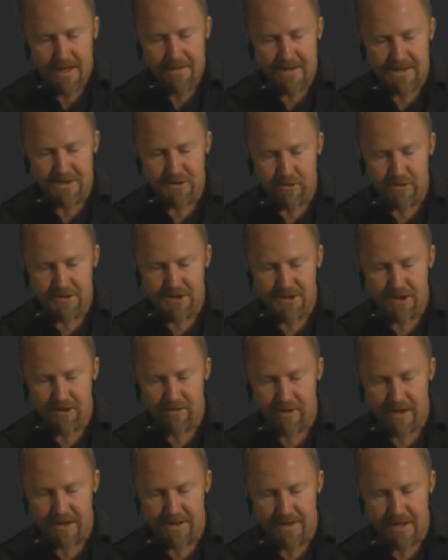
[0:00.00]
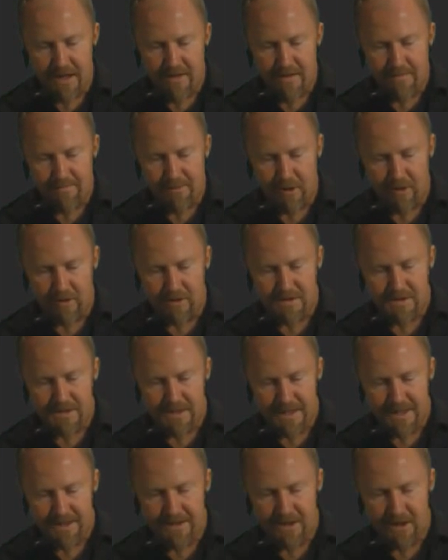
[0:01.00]
There's also another
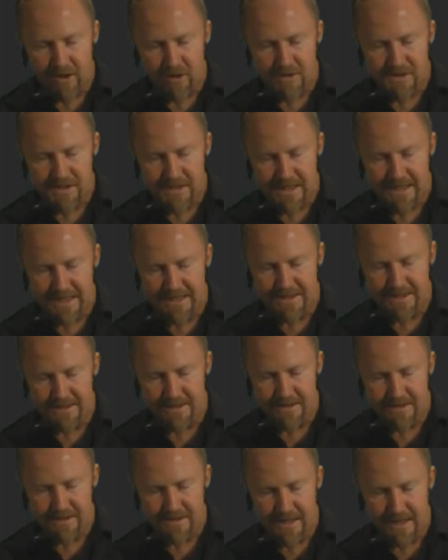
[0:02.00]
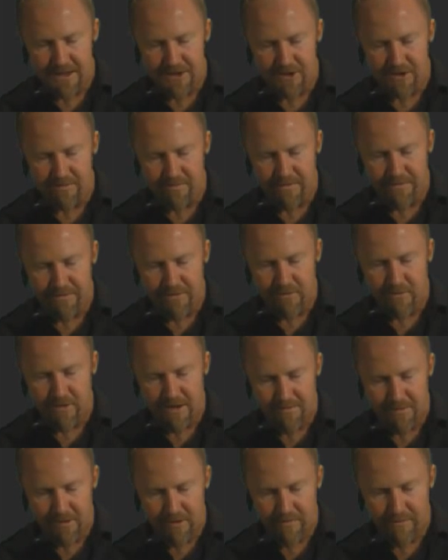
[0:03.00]
box in the oscillator section. Before
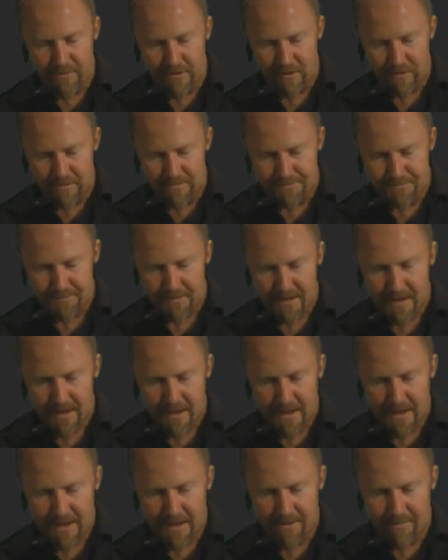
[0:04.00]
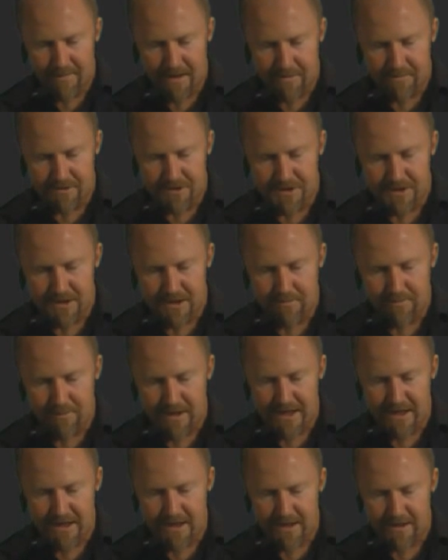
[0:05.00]
I move on, I'm just going to
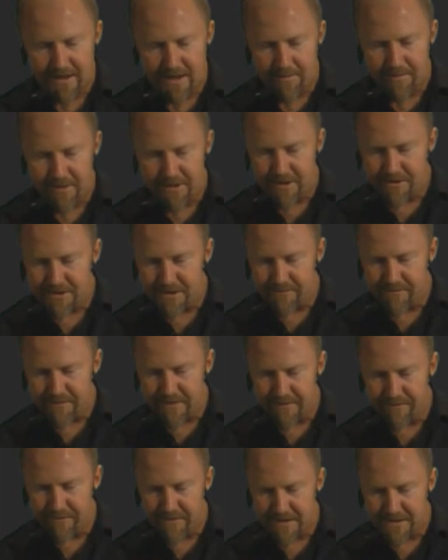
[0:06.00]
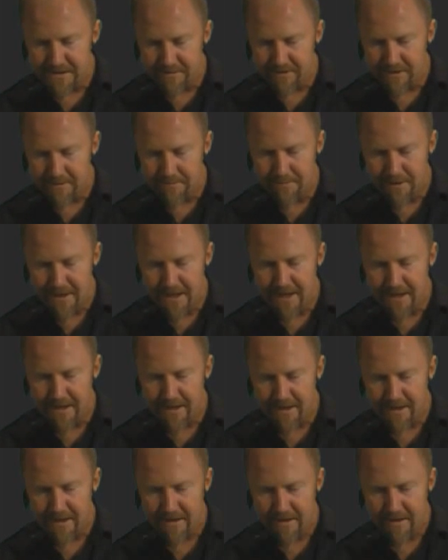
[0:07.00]
play a couple of notes. In fact, I'm going to
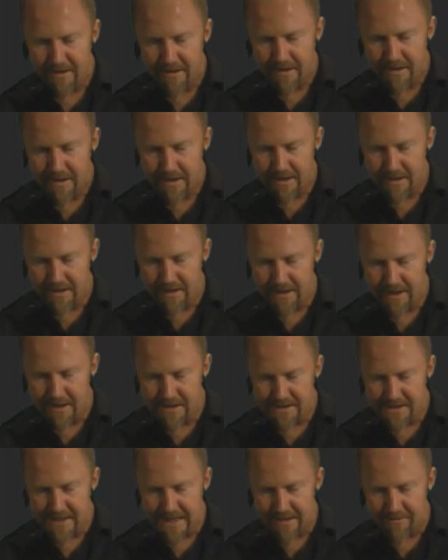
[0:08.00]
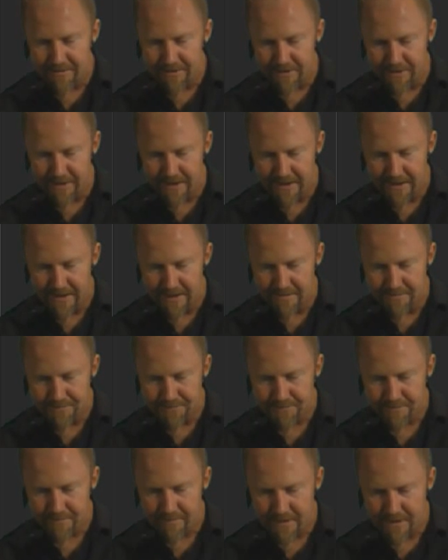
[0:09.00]
pick a sound on here.
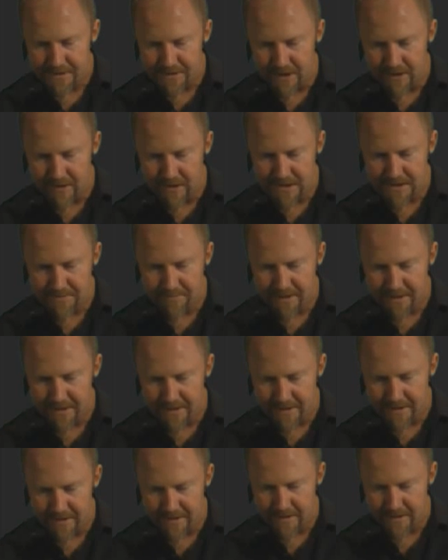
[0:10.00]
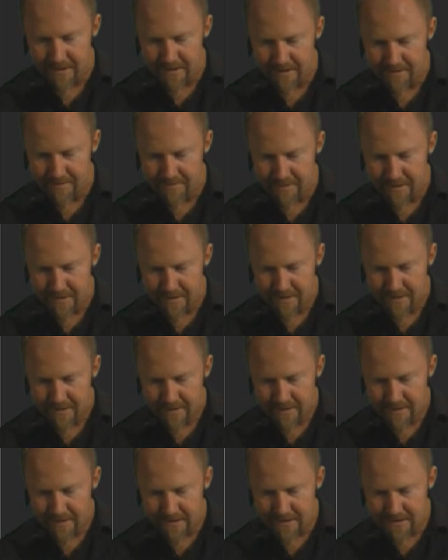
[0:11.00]
So let's pick
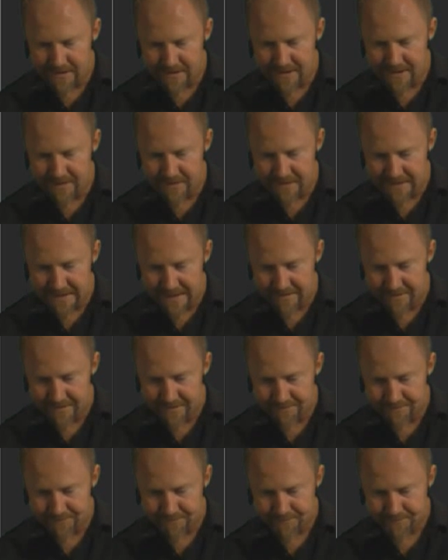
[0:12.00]
like a synth sound.